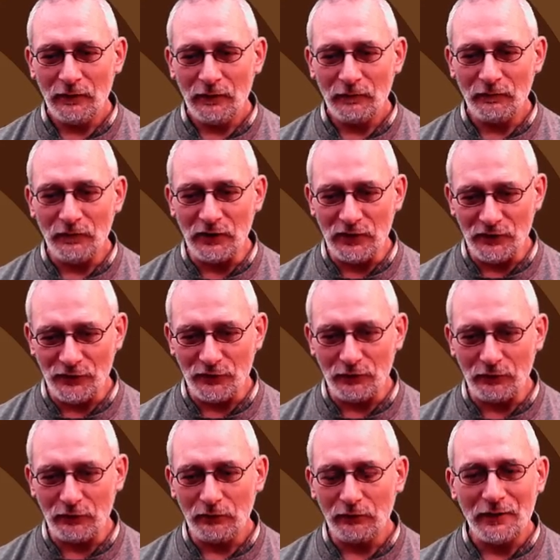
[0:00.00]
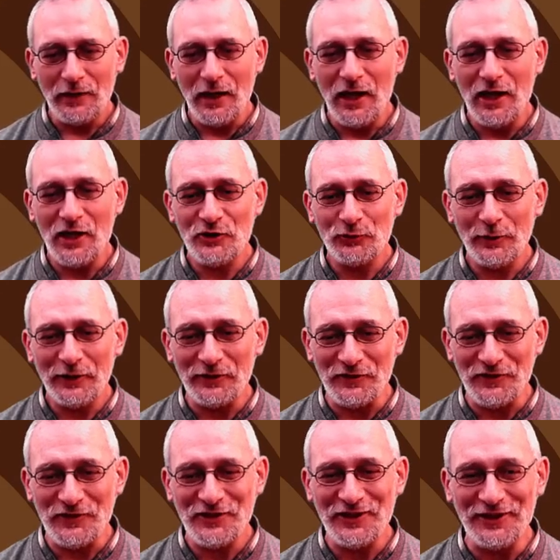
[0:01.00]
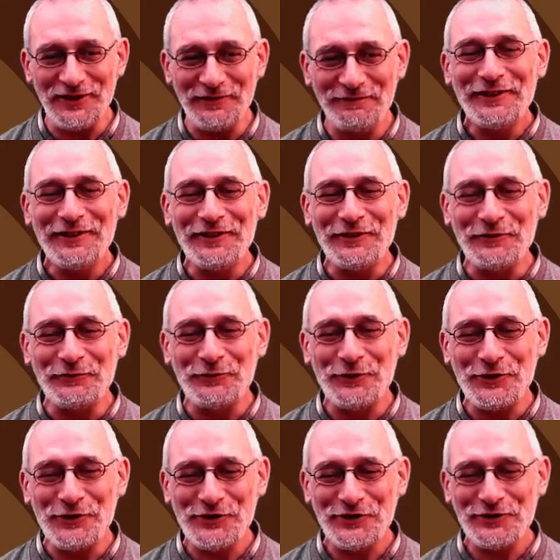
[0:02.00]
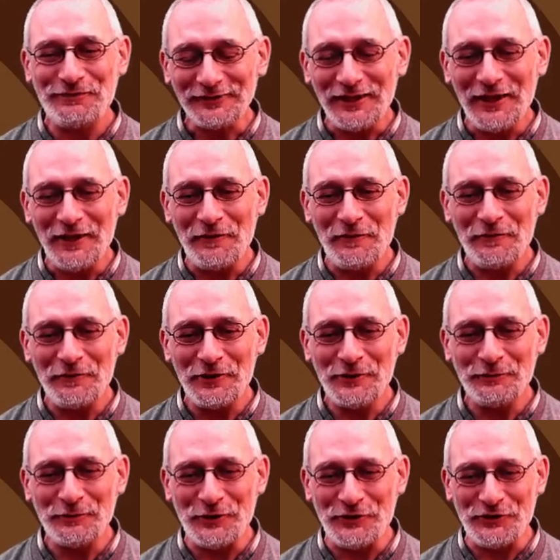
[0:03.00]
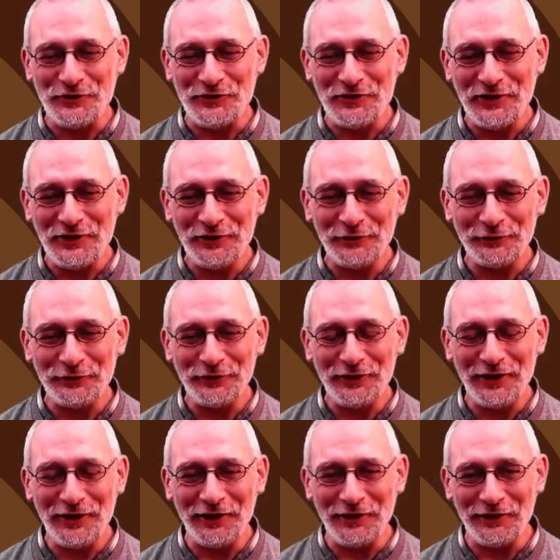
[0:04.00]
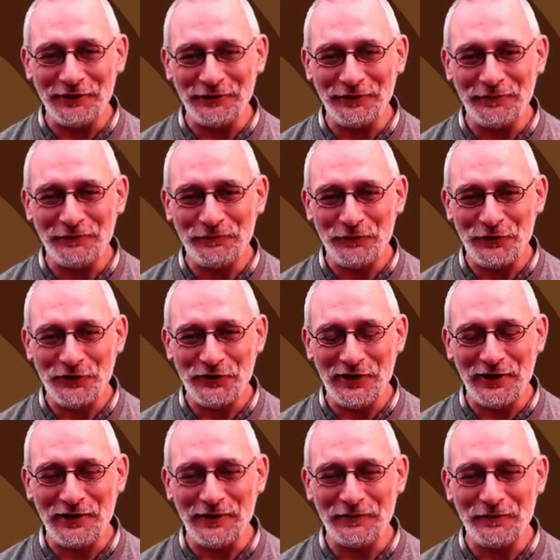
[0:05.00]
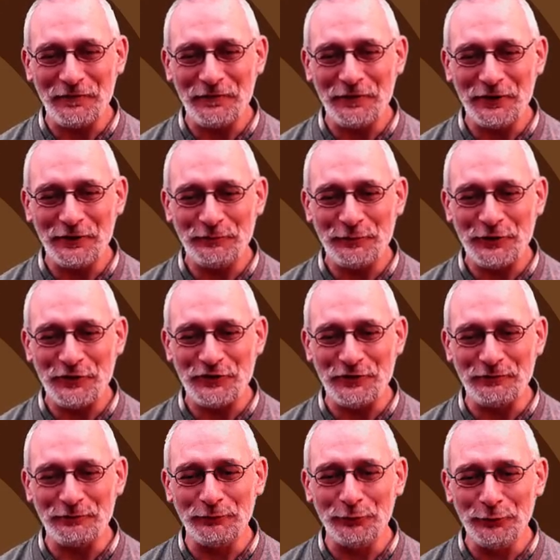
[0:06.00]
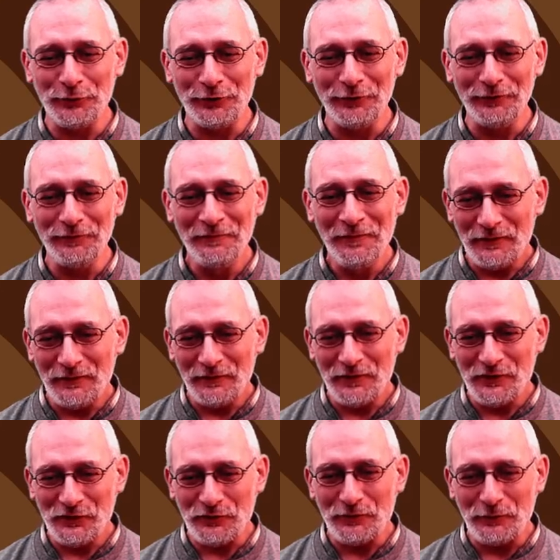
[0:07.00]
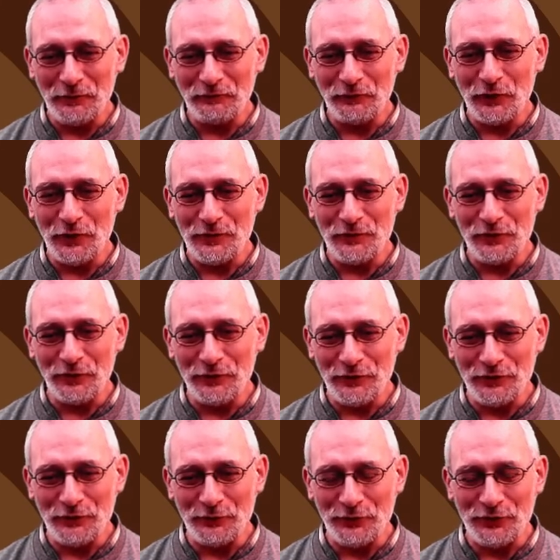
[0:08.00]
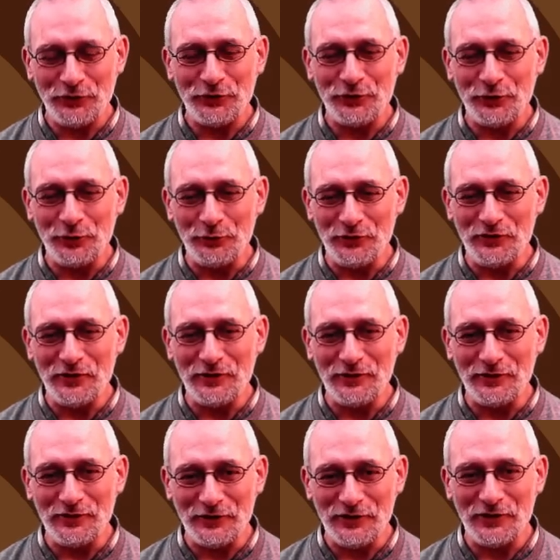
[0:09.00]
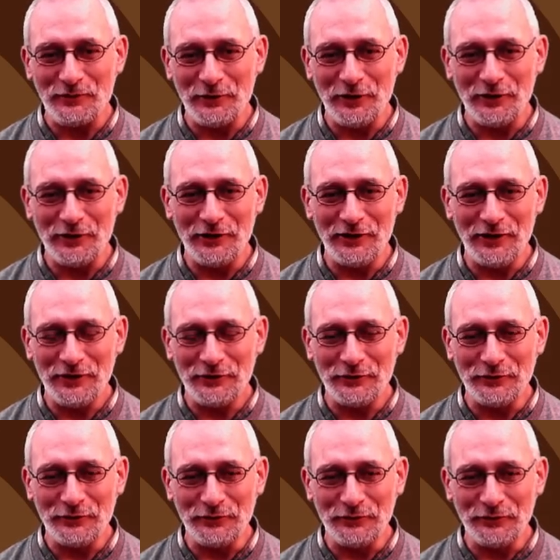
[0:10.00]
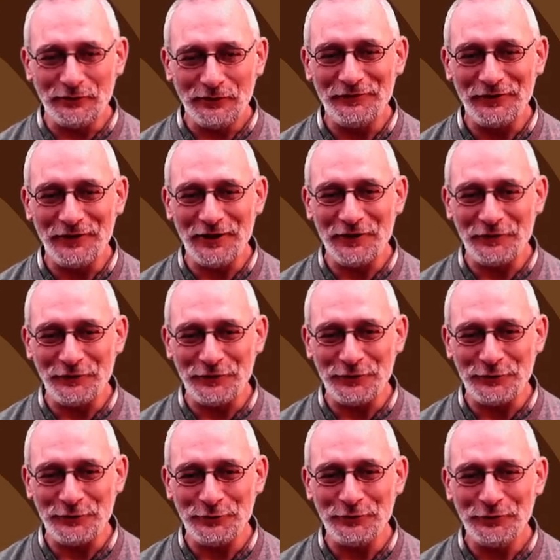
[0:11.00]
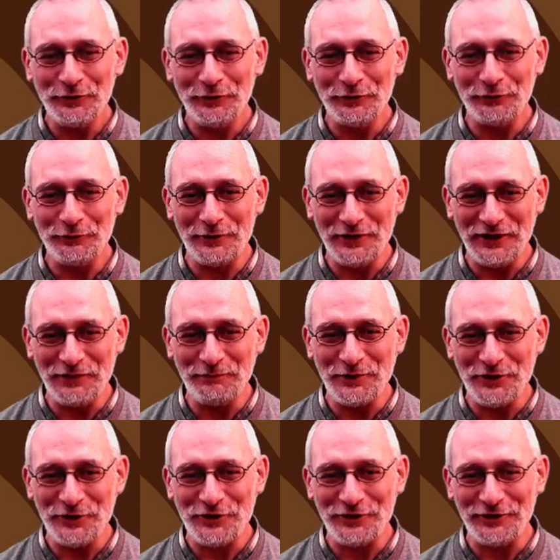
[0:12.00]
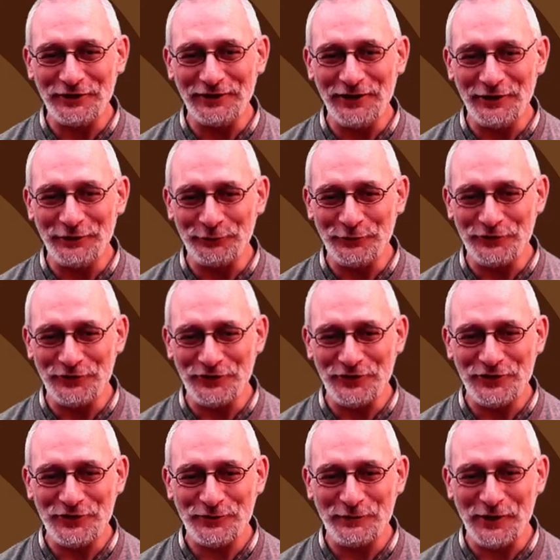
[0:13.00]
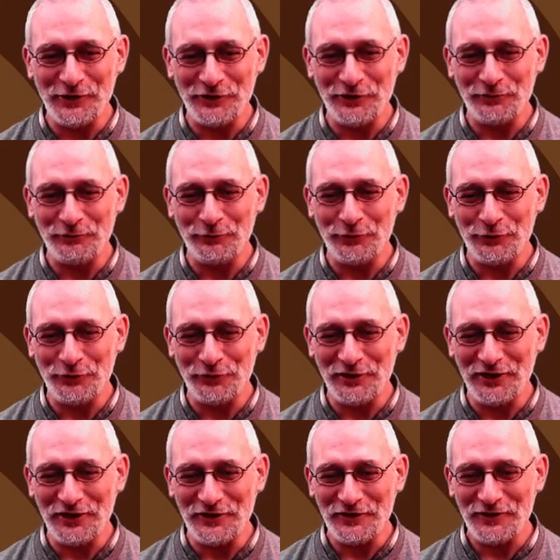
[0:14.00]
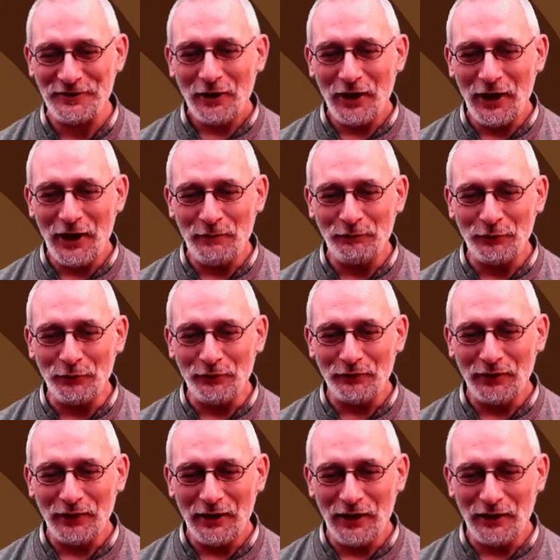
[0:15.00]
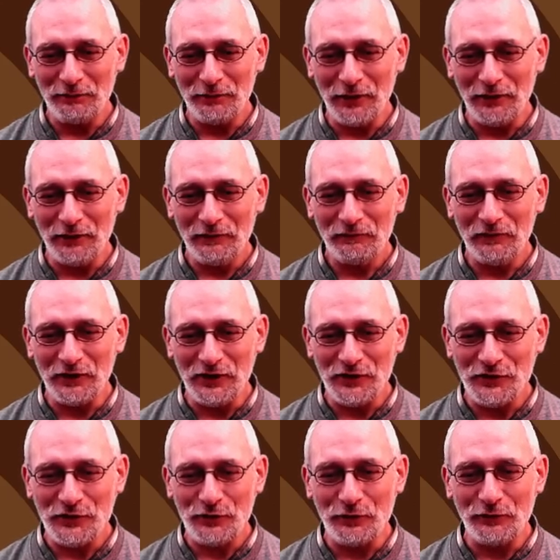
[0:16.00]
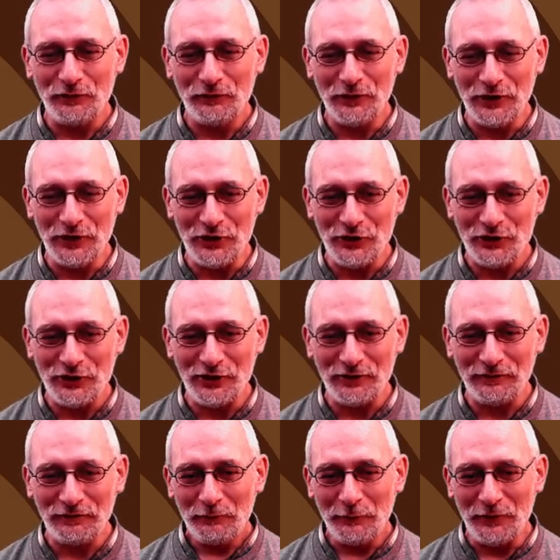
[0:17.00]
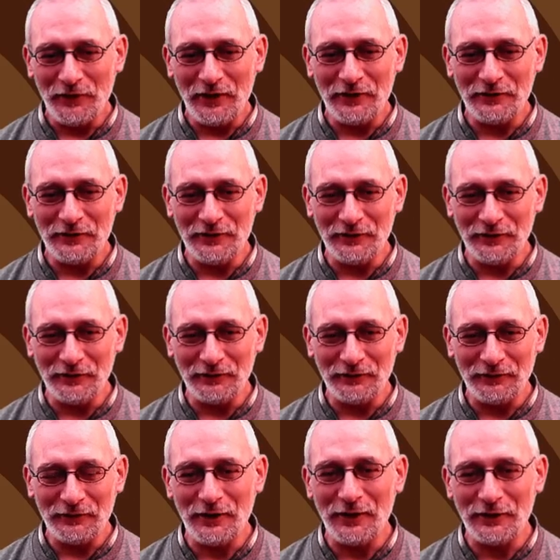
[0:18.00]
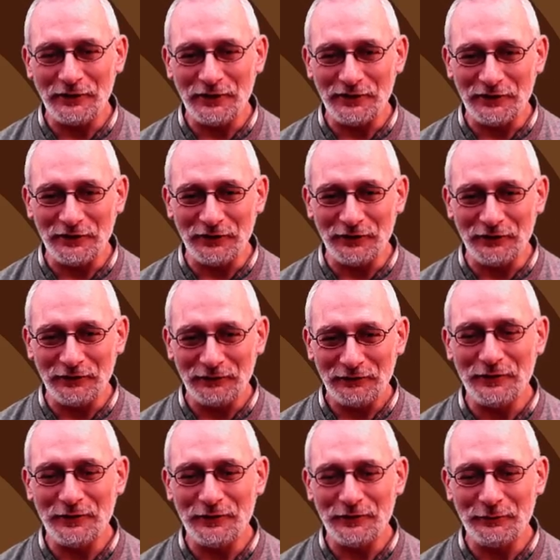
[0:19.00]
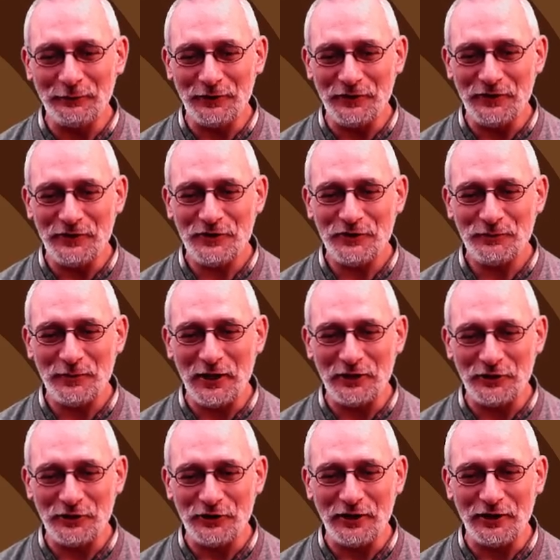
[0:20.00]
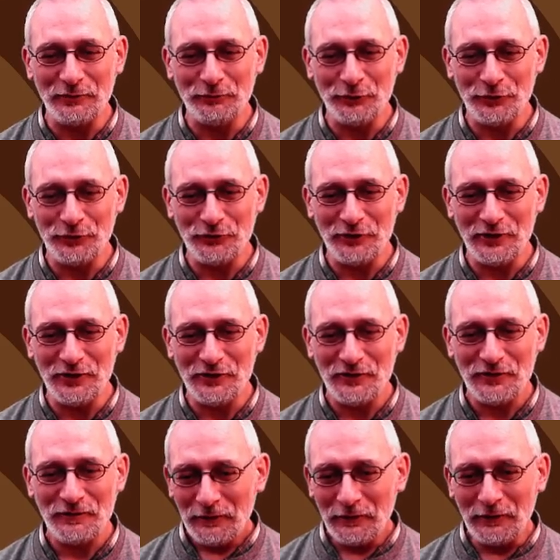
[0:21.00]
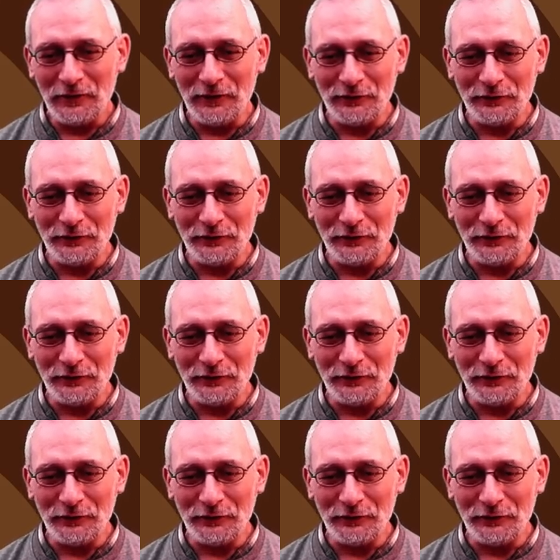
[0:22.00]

finiscono. As we can see in the first and third person singular and first and third person plural, this group of verbs also shows similarity to the other two already mentioned languages, Spanish and Portuguese. Apro, apre, finisco, finisce, with ending identical with Spanish and Portuguese. And